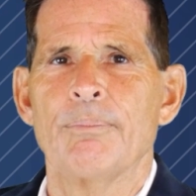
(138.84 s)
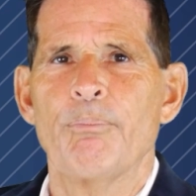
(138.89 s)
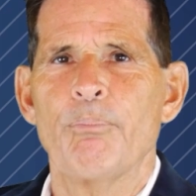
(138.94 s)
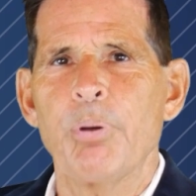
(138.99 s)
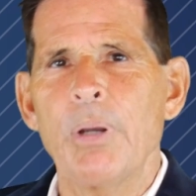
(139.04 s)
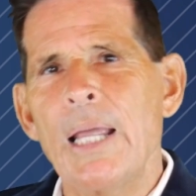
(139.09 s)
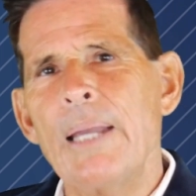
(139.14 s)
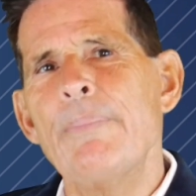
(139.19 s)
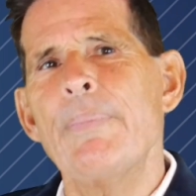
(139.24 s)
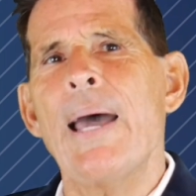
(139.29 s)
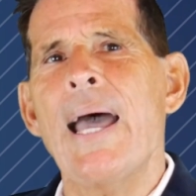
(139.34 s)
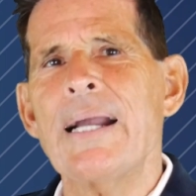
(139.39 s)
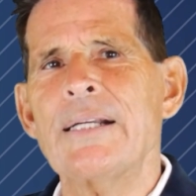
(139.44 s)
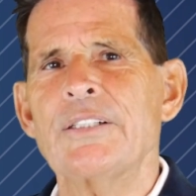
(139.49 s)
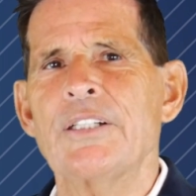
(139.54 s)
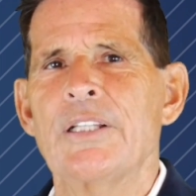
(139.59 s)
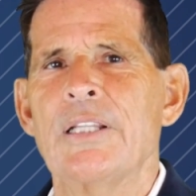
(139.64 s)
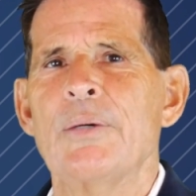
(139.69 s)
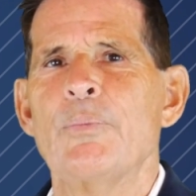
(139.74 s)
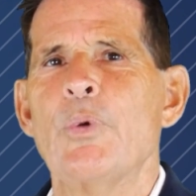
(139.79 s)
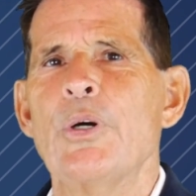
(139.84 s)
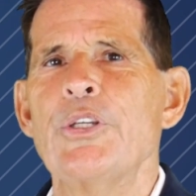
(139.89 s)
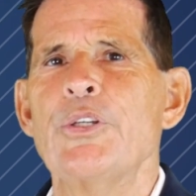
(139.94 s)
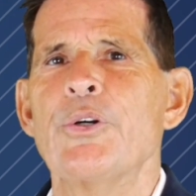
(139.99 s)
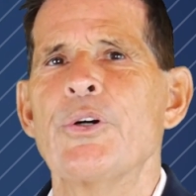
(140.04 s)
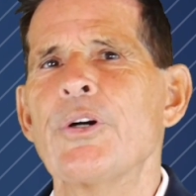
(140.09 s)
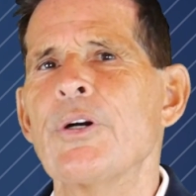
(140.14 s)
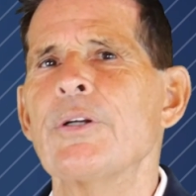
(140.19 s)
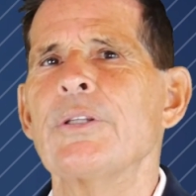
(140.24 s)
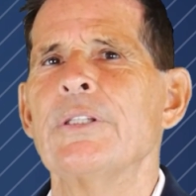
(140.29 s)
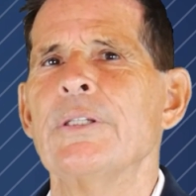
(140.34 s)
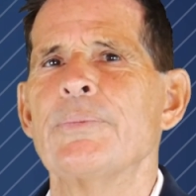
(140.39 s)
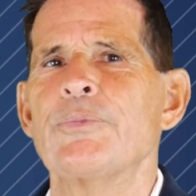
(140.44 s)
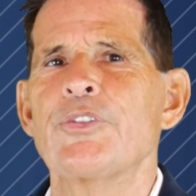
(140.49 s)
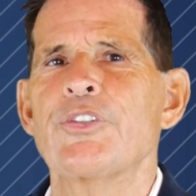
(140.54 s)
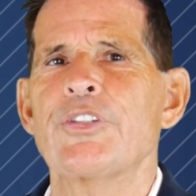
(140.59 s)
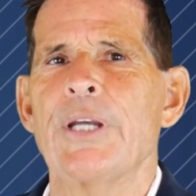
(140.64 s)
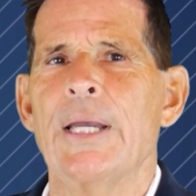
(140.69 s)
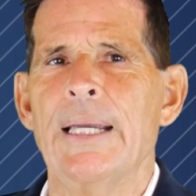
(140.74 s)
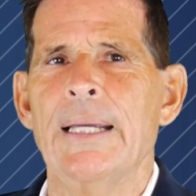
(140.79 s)
Play back to them what you heard them
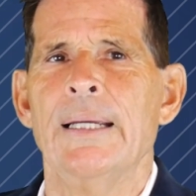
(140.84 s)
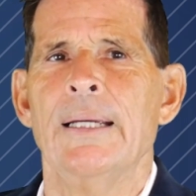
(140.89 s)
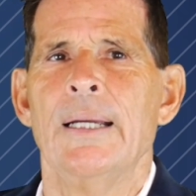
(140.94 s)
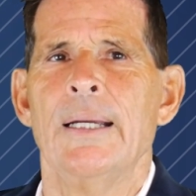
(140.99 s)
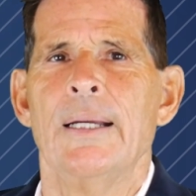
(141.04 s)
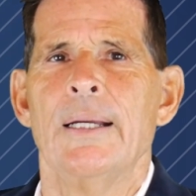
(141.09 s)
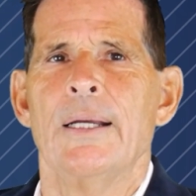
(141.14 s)
say